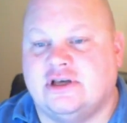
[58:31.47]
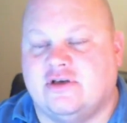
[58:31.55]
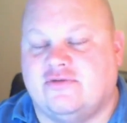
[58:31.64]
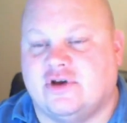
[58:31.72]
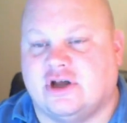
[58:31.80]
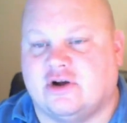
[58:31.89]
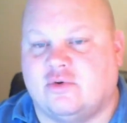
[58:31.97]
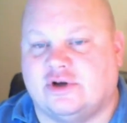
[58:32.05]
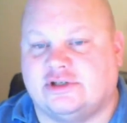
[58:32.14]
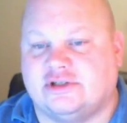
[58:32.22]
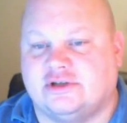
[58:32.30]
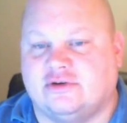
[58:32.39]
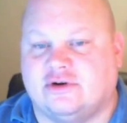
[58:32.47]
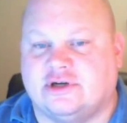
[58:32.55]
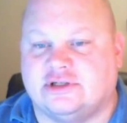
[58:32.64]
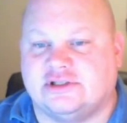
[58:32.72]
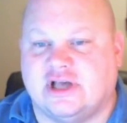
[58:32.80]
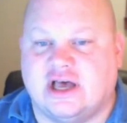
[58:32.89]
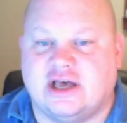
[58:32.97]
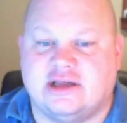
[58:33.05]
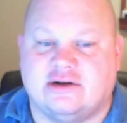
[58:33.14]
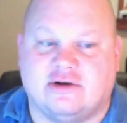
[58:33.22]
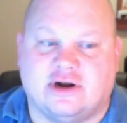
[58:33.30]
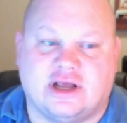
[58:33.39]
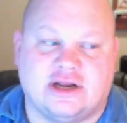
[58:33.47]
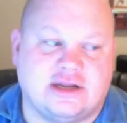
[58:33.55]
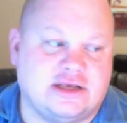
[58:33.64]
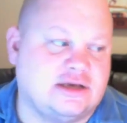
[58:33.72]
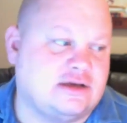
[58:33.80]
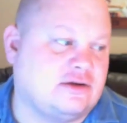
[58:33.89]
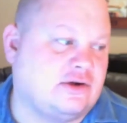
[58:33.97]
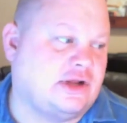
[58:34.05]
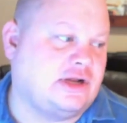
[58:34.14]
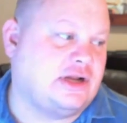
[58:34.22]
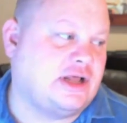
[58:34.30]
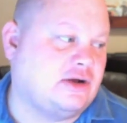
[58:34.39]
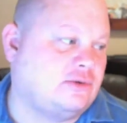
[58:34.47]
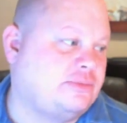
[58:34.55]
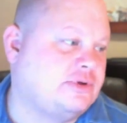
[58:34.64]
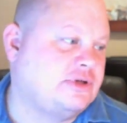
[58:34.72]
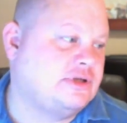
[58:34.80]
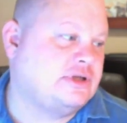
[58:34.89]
If you have got a question or a design or an idea or you need help,